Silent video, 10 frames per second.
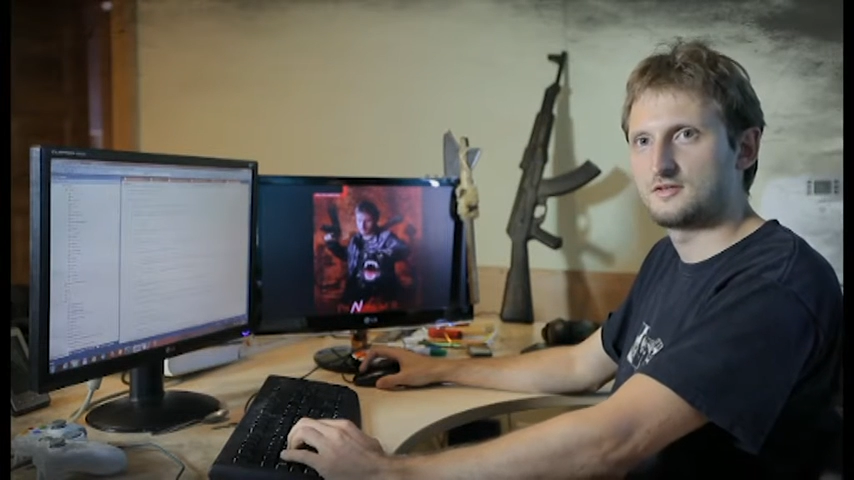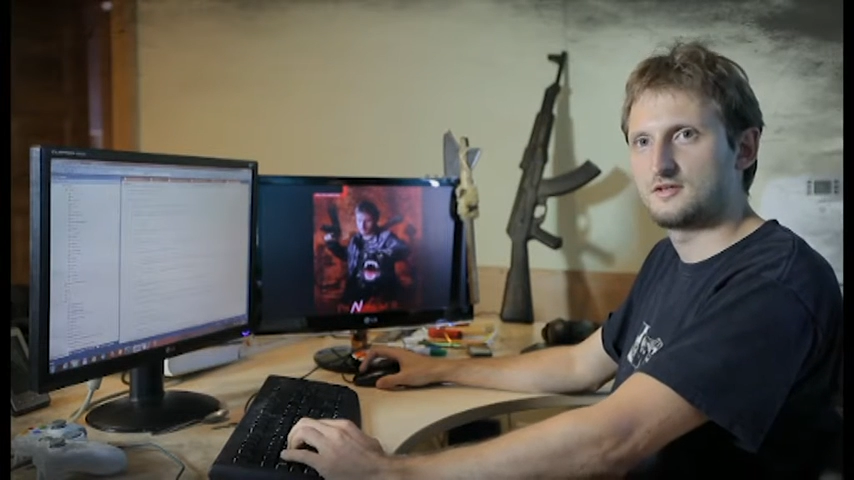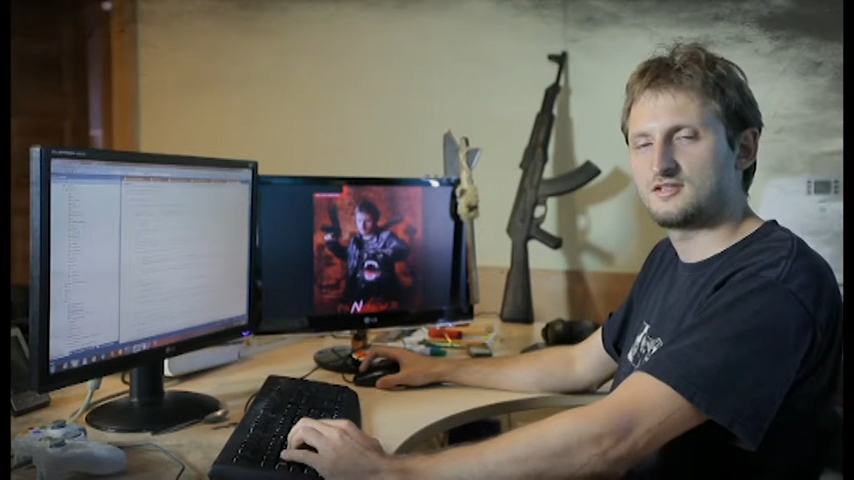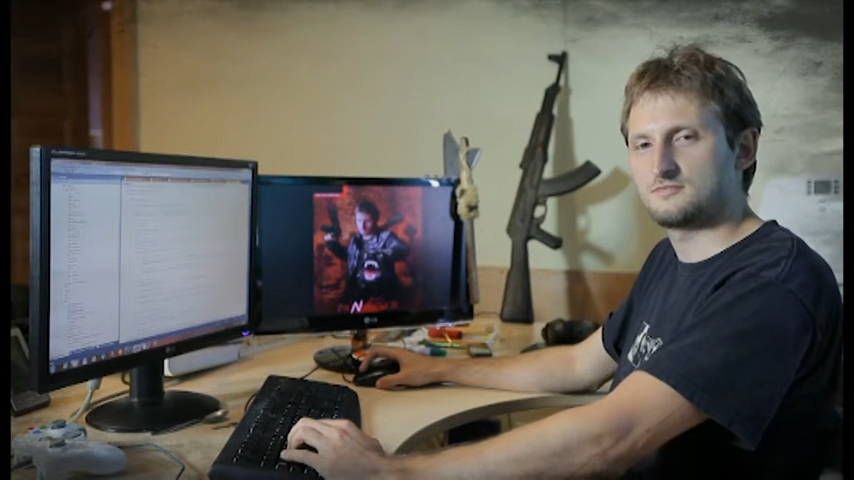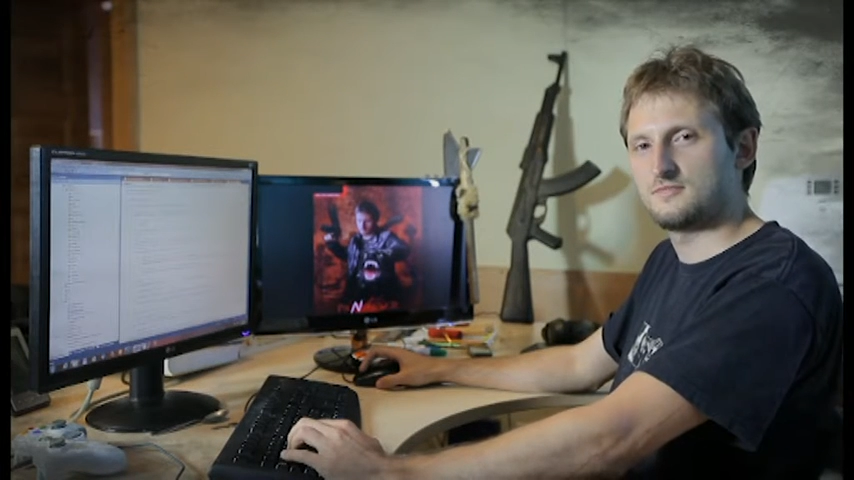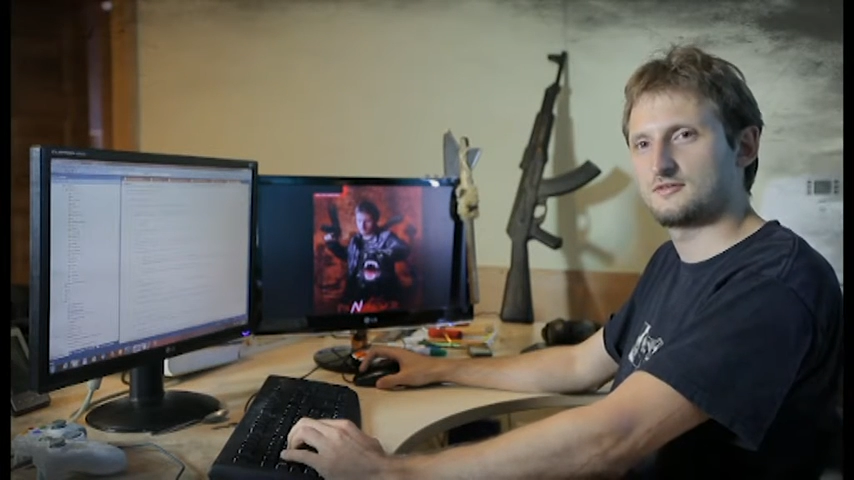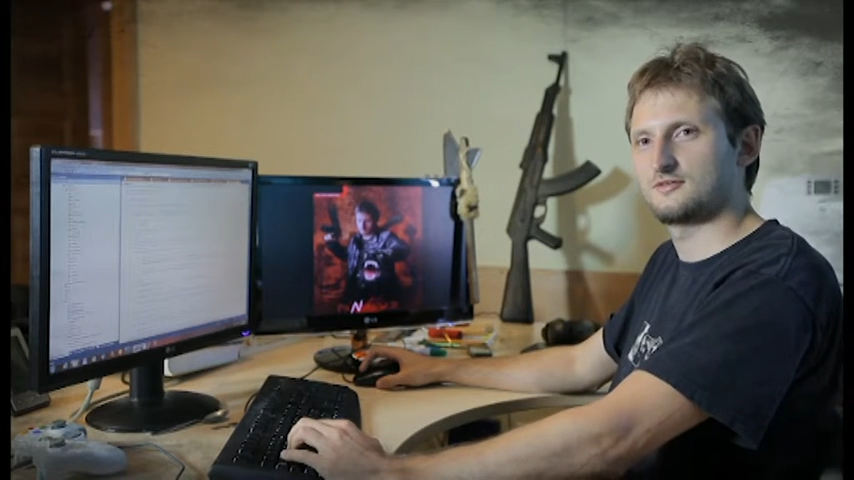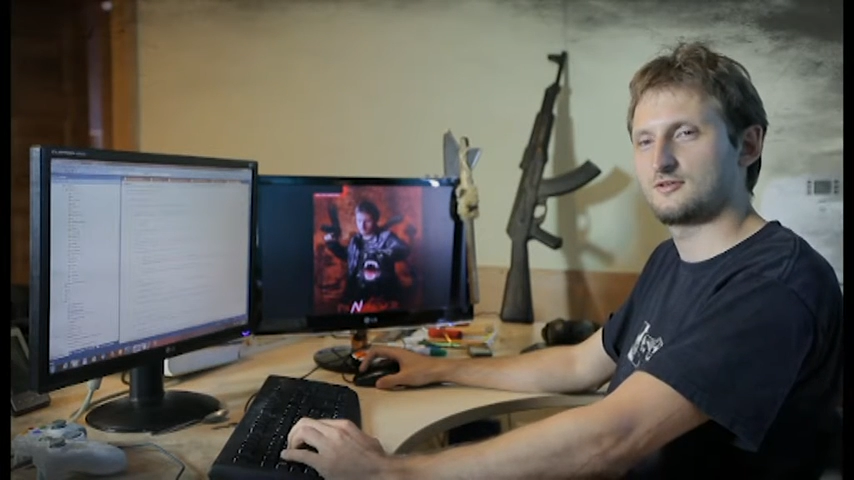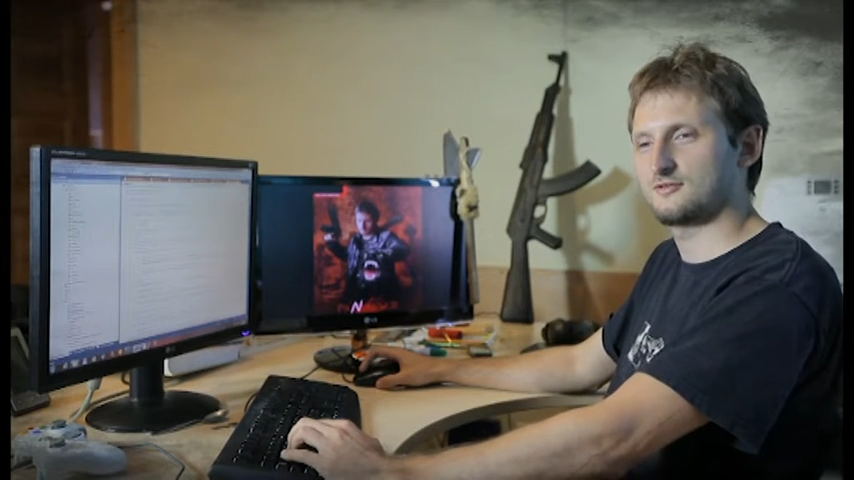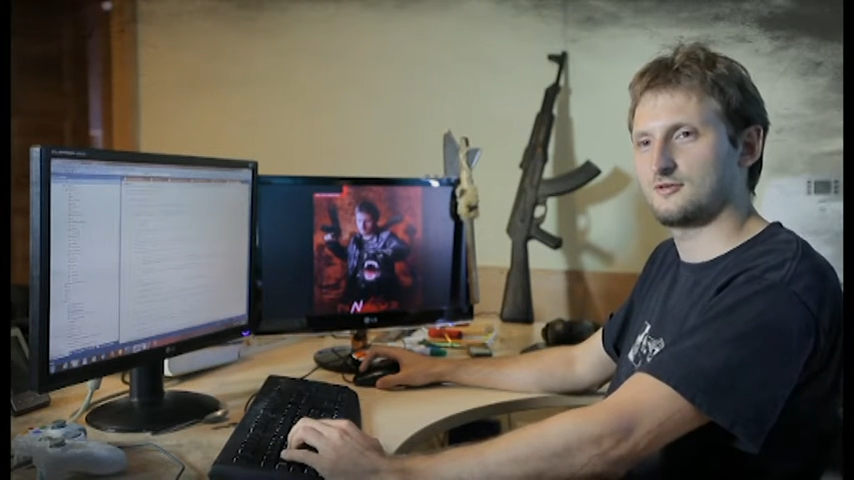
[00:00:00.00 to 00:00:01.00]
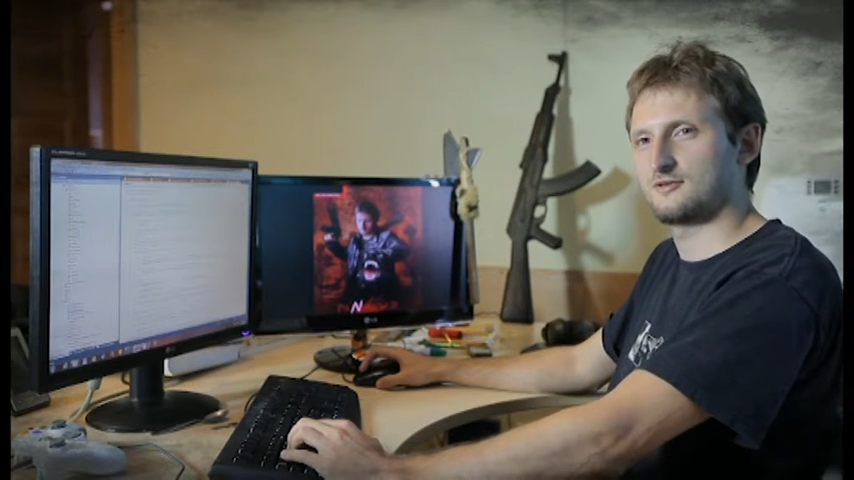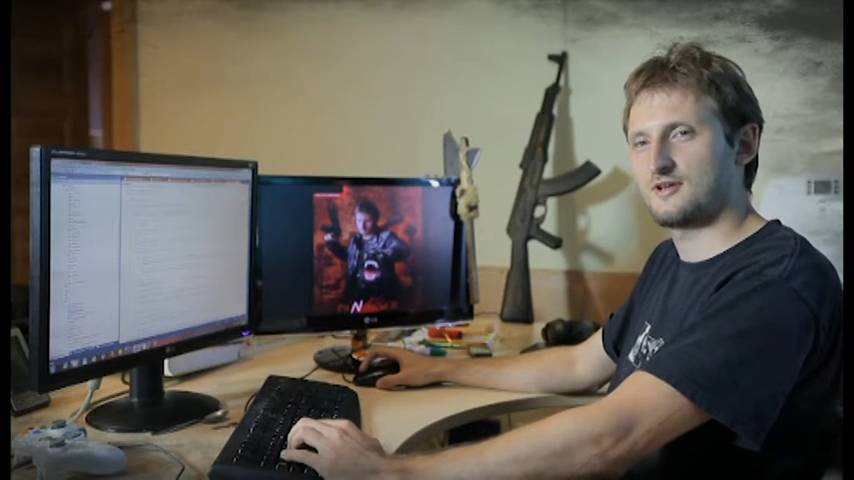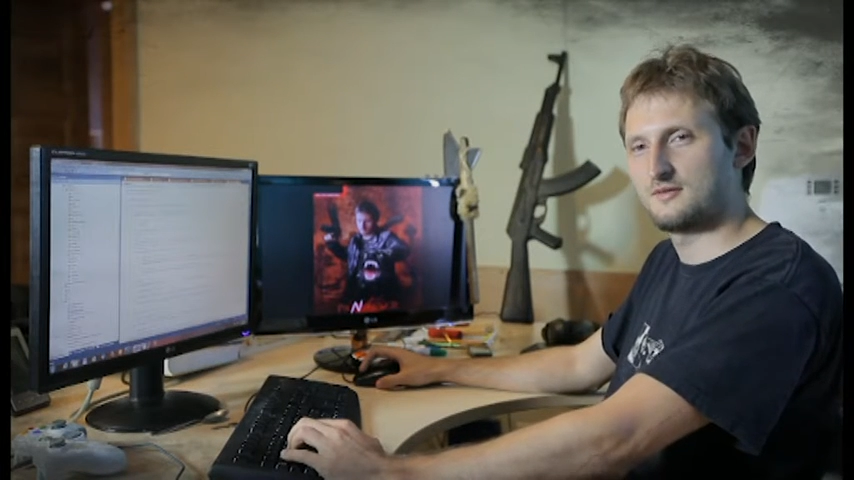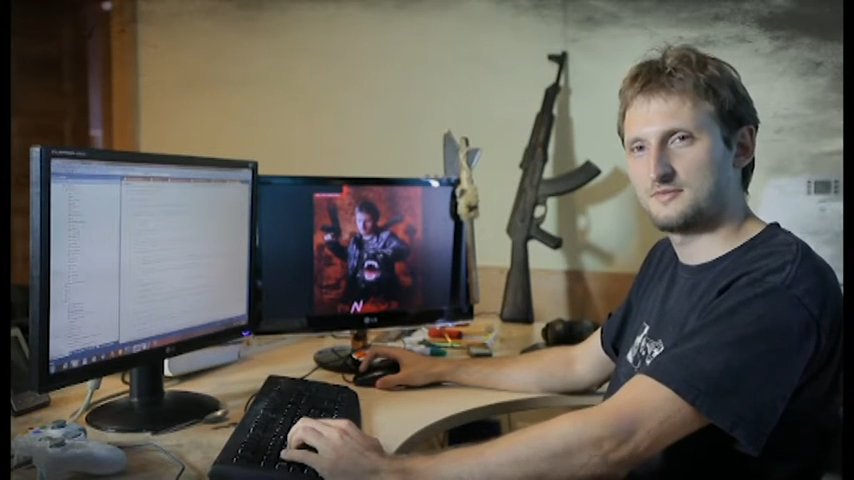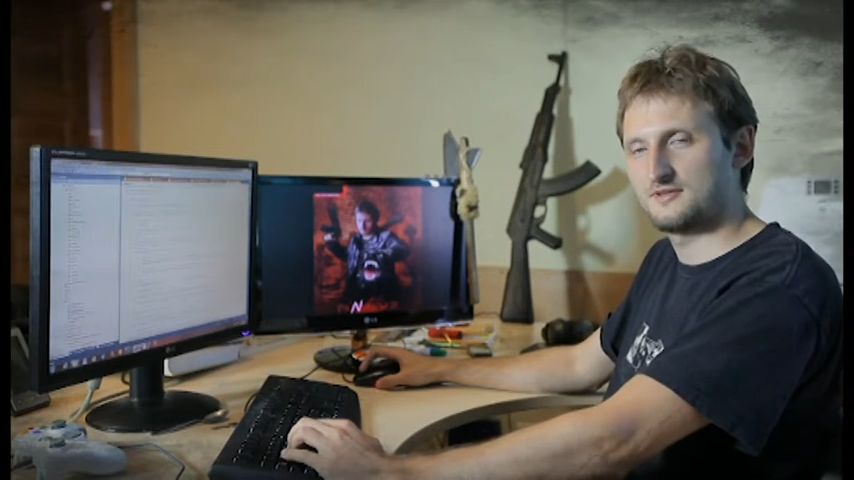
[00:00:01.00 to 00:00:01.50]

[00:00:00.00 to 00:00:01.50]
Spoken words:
Kismet, not all can be